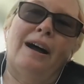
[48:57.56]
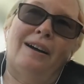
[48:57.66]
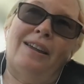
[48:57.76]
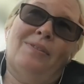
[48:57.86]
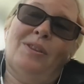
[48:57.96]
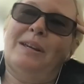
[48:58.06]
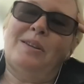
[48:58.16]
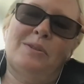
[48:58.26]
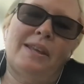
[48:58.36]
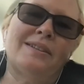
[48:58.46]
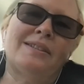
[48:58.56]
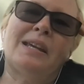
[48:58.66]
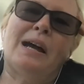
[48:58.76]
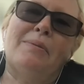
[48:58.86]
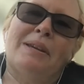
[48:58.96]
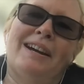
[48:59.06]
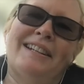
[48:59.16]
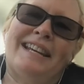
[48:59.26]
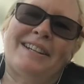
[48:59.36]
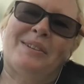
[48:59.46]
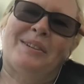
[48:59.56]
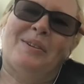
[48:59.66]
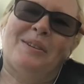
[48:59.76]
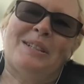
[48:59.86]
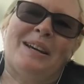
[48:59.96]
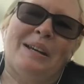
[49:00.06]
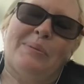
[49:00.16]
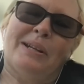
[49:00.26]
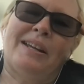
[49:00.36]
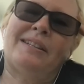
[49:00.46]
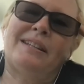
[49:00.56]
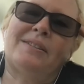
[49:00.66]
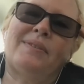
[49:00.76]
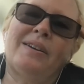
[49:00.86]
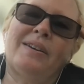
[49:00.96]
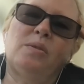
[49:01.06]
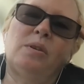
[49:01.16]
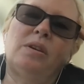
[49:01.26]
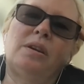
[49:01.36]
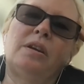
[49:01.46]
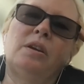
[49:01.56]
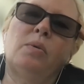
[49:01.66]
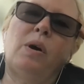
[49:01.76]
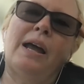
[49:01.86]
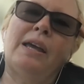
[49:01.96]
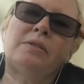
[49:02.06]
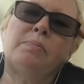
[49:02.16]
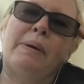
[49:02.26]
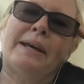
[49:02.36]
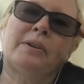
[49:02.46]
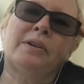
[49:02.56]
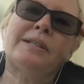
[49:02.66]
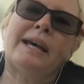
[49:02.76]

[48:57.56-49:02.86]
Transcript: even though I use the NCBI taxon all the time and I see its value, it's better to